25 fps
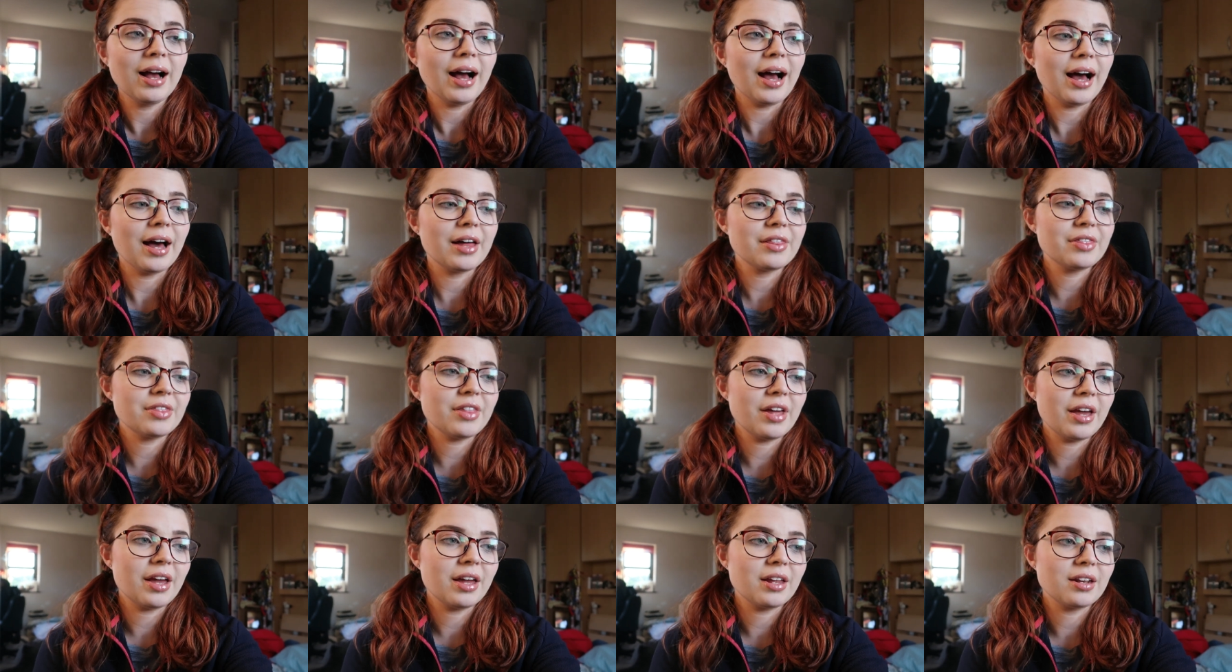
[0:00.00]

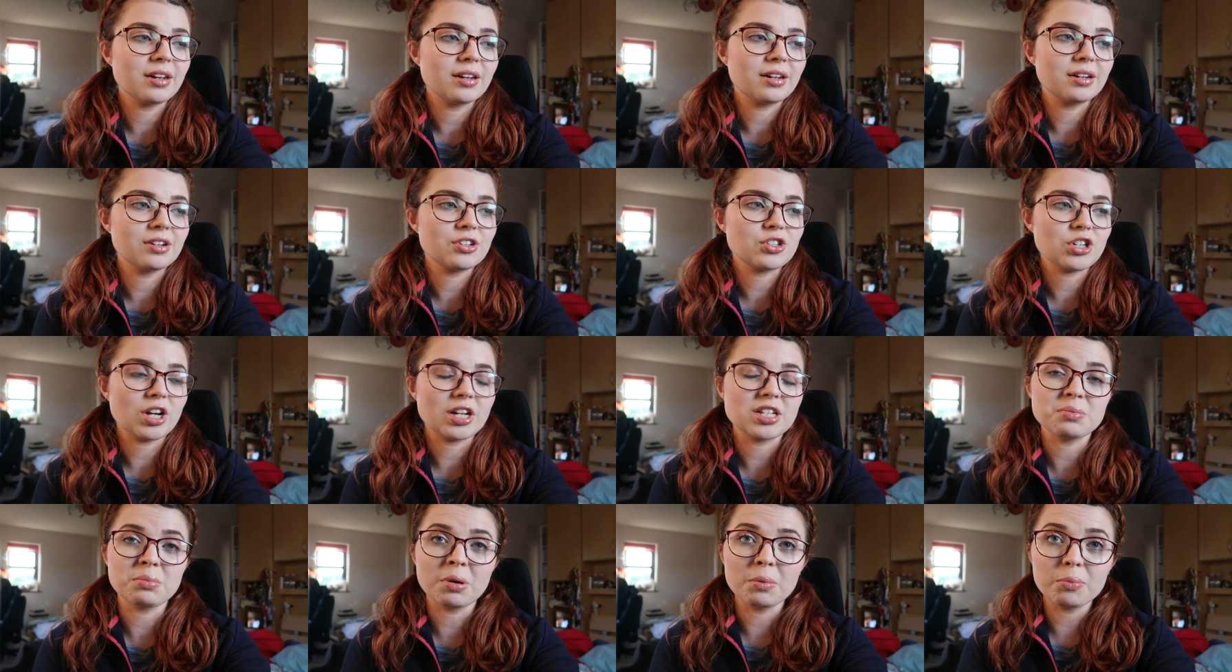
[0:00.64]
and then
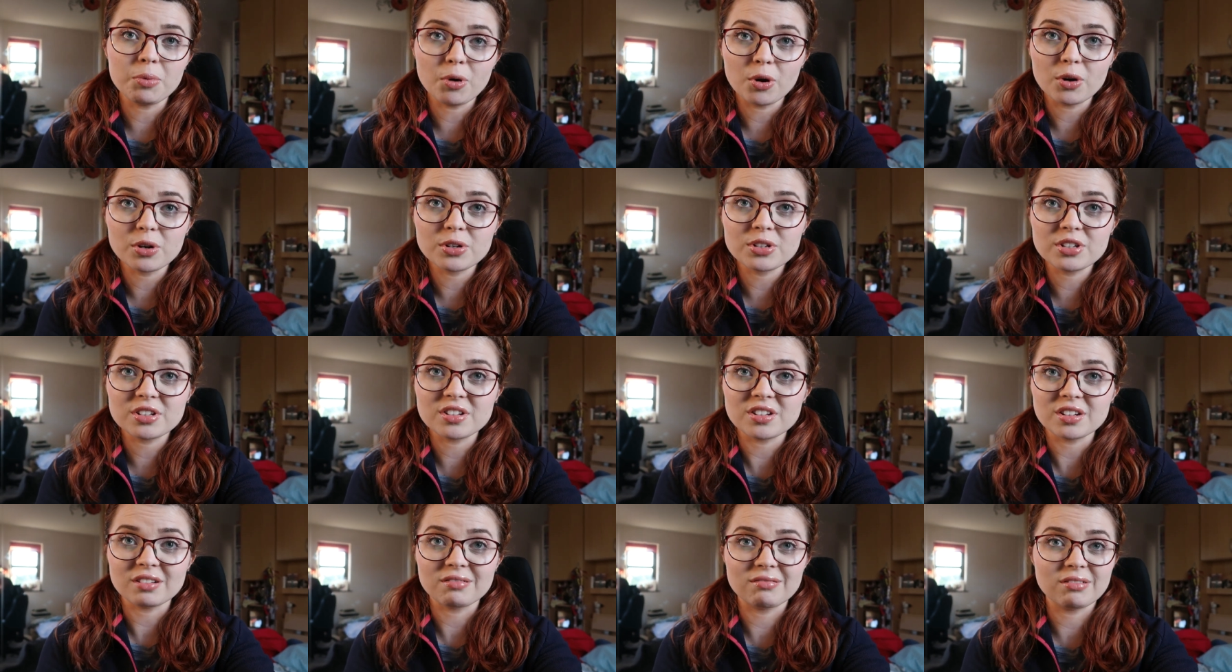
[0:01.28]
chatted to my
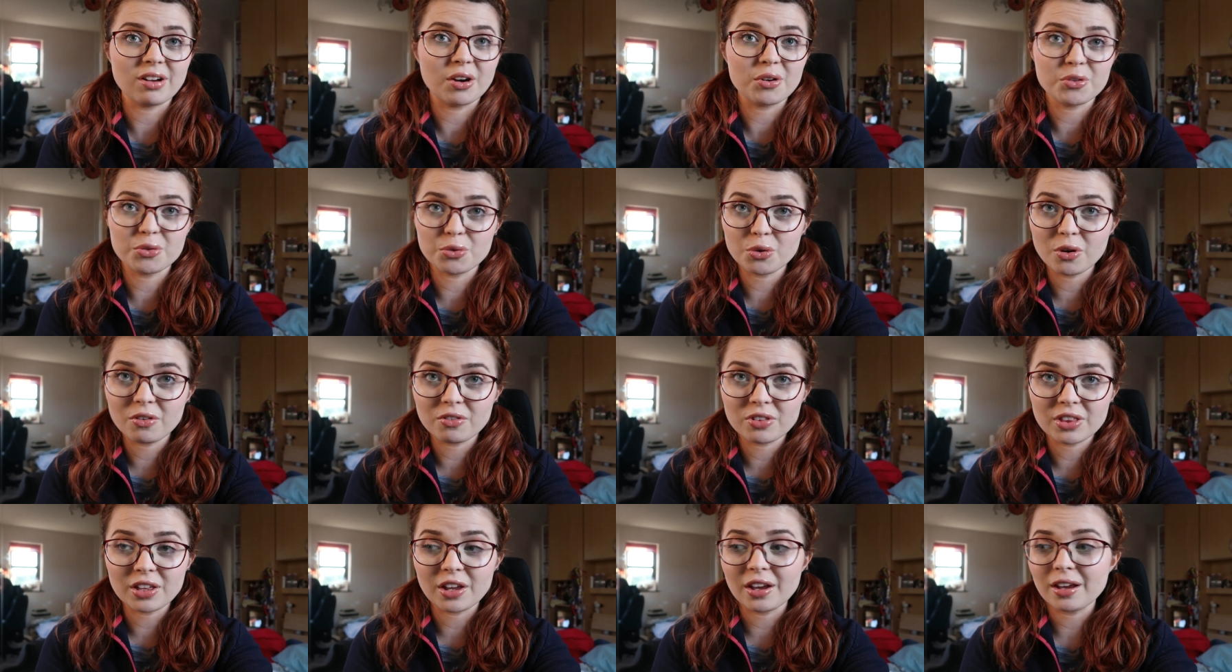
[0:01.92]
boss to go
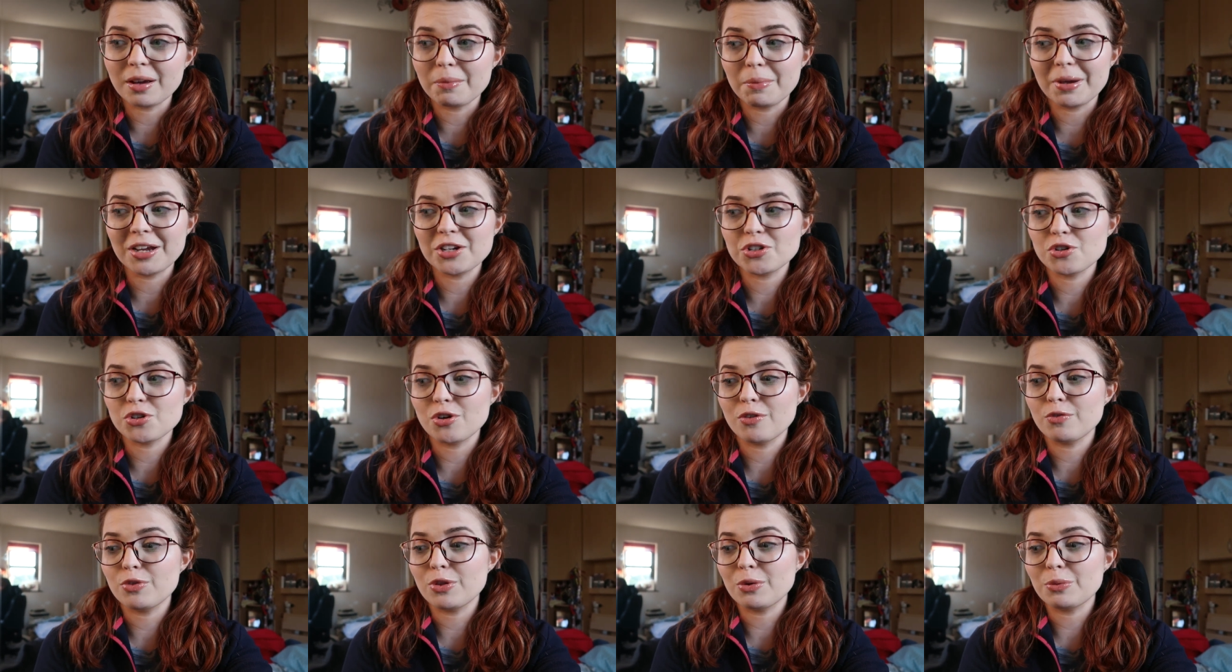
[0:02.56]
through everything and make
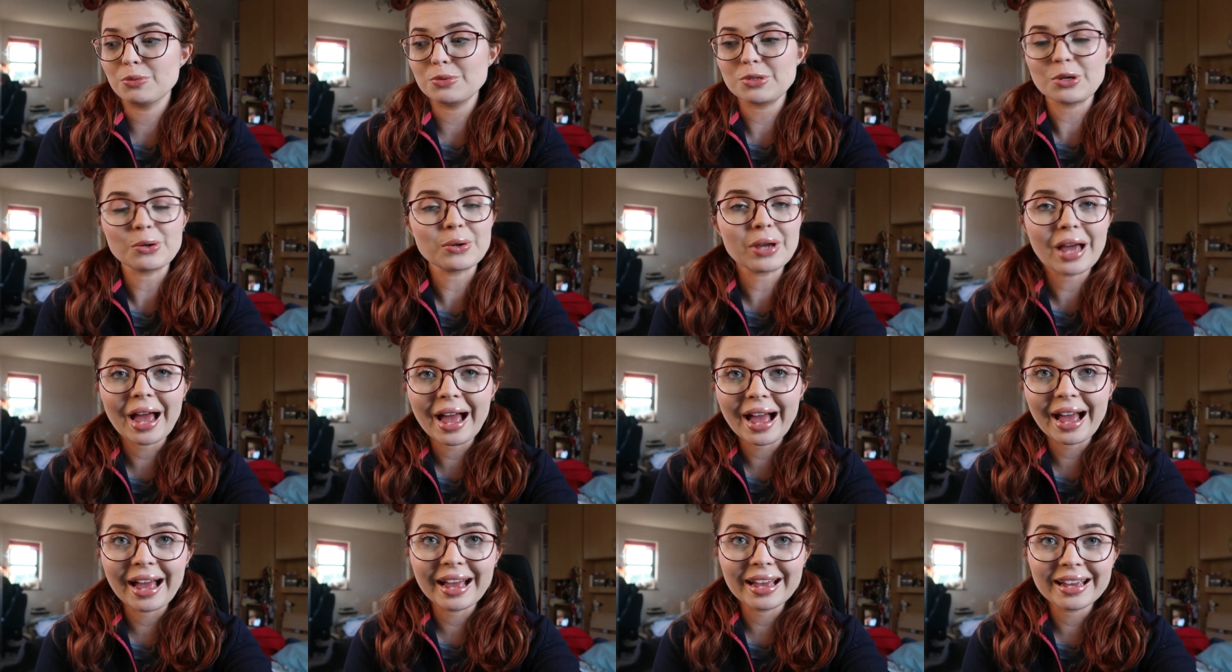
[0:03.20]
sure everything was
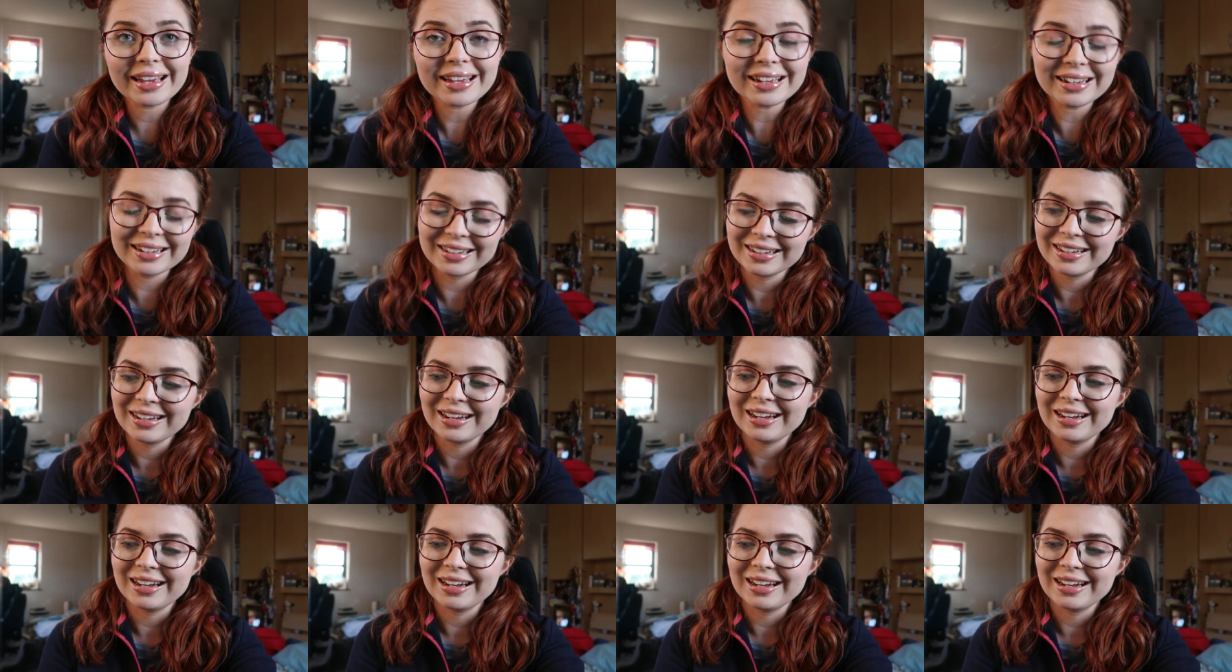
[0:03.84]
okay.